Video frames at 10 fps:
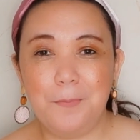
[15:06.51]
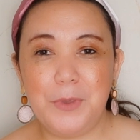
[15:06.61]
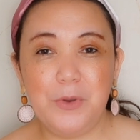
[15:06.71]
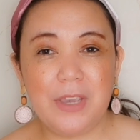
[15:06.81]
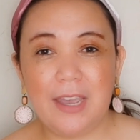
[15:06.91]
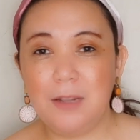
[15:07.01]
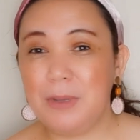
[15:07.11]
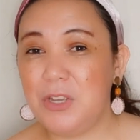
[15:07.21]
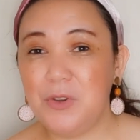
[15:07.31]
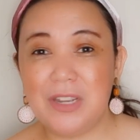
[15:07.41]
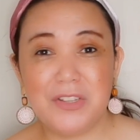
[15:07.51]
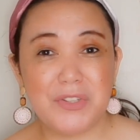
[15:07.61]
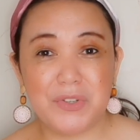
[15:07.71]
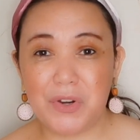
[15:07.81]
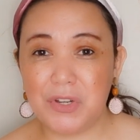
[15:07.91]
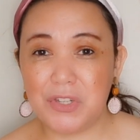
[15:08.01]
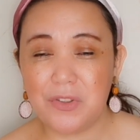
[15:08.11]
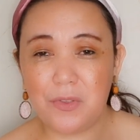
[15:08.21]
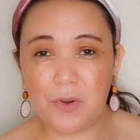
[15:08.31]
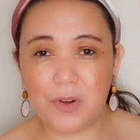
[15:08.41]
you can search.
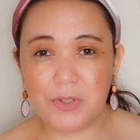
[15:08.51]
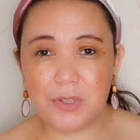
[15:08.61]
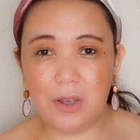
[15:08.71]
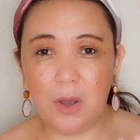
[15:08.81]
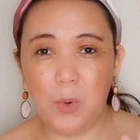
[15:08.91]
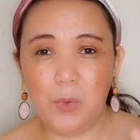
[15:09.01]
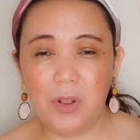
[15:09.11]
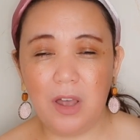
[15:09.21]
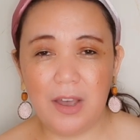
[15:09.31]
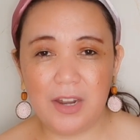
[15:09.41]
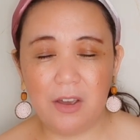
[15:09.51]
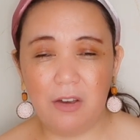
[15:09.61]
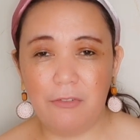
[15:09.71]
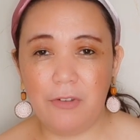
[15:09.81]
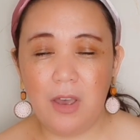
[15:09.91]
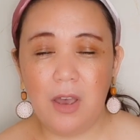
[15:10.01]
There's a whole lot of